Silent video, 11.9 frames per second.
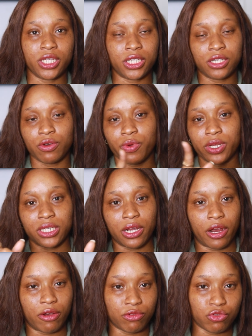he still went
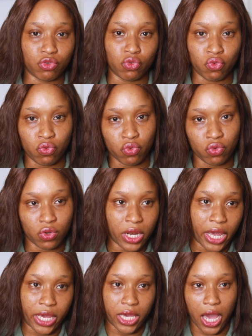around to look
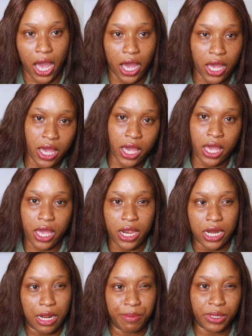like,
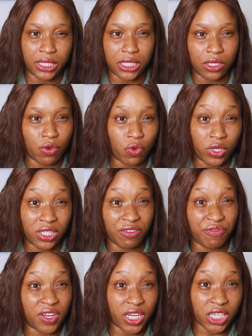let me see, is he
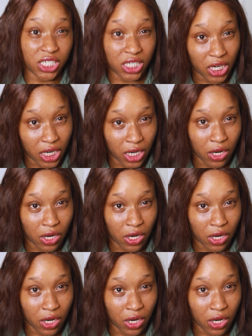finishing?